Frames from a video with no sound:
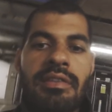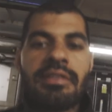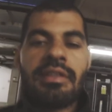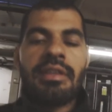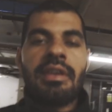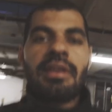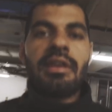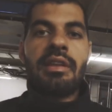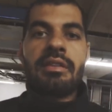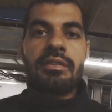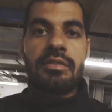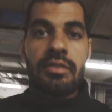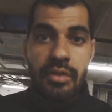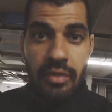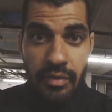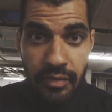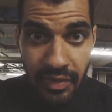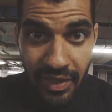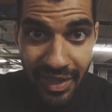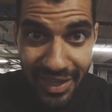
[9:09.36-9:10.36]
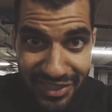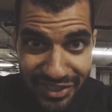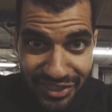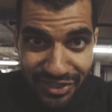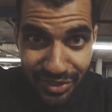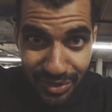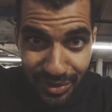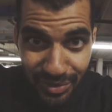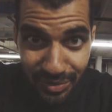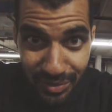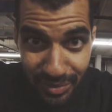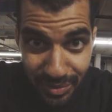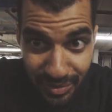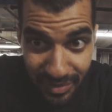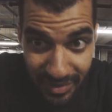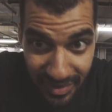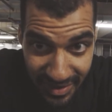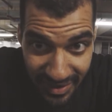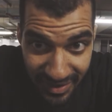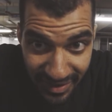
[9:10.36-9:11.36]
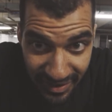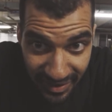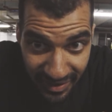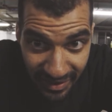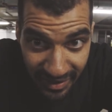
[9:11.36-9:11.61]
is the end of that shoot.